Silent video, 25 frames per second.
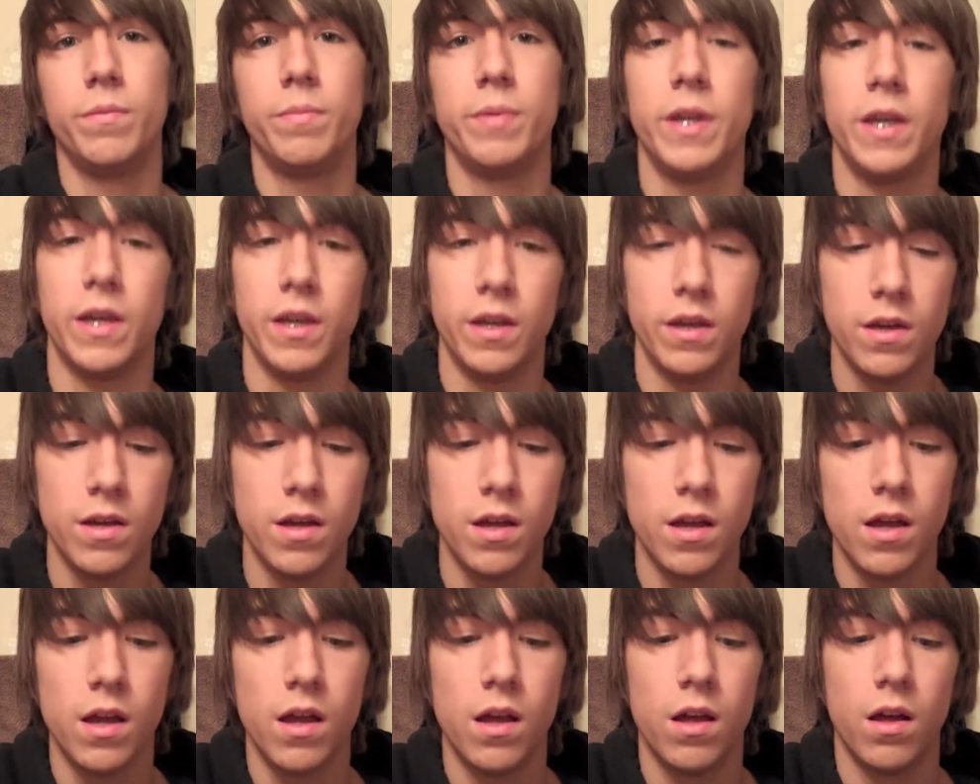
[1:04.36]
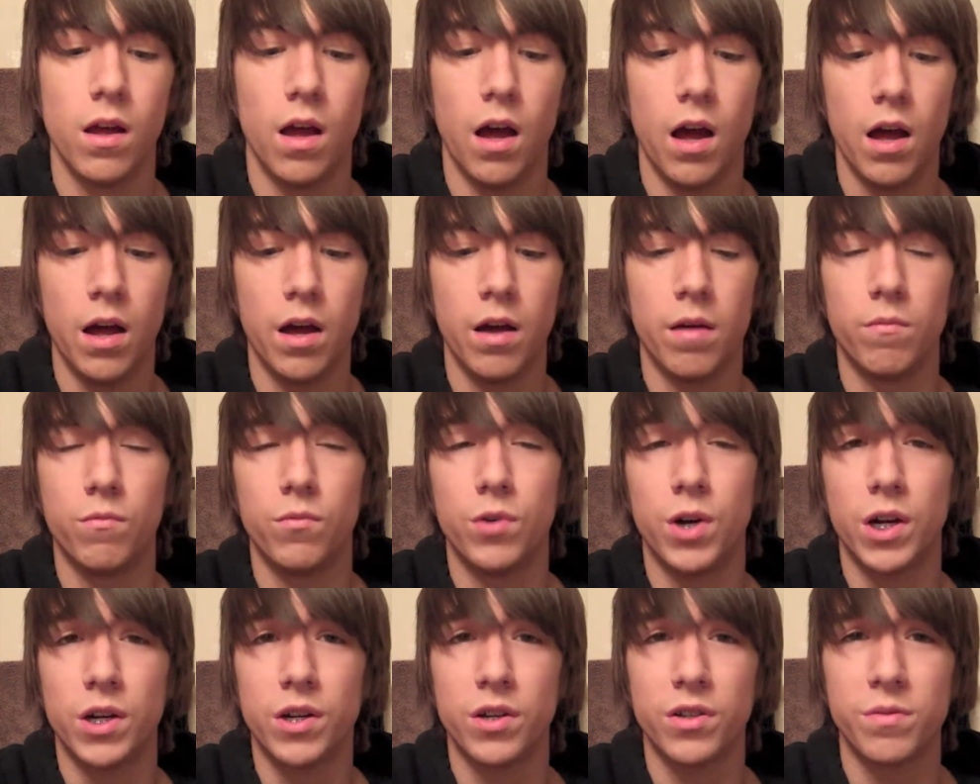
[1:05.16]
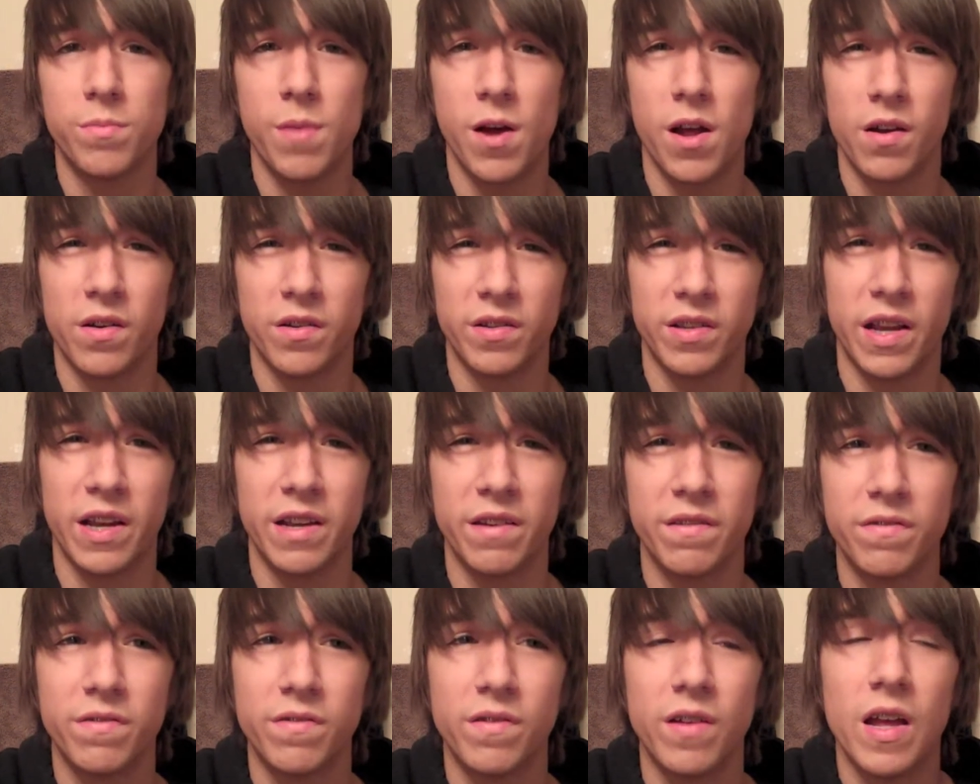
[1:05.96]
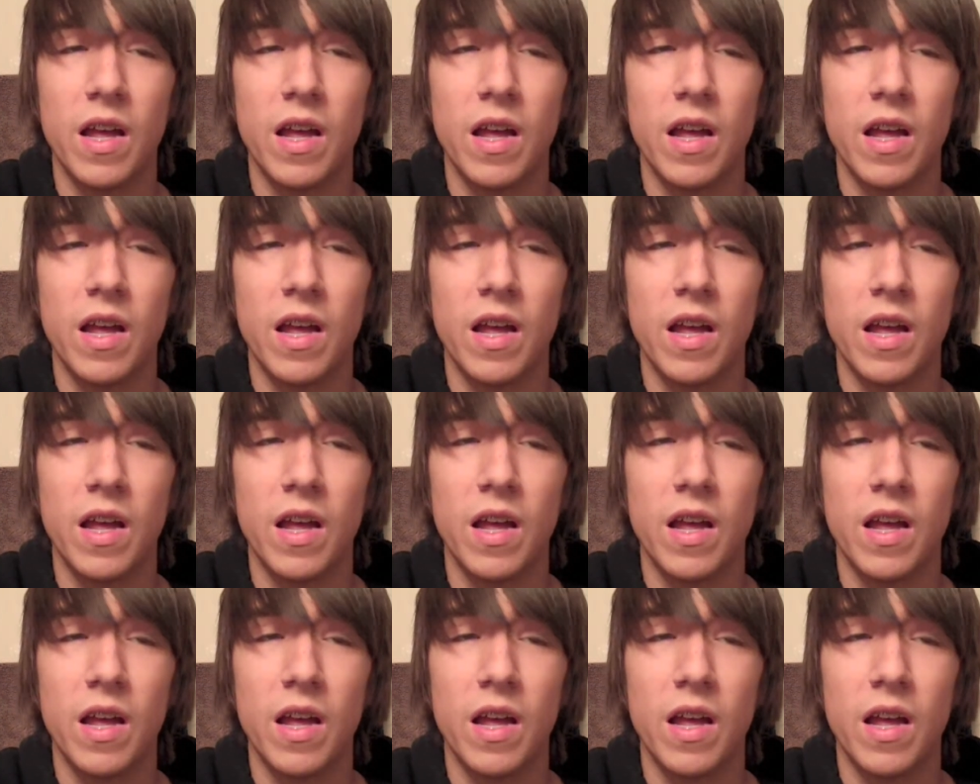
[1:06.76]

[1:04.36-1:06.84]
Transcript: be Rocko's Modern Life.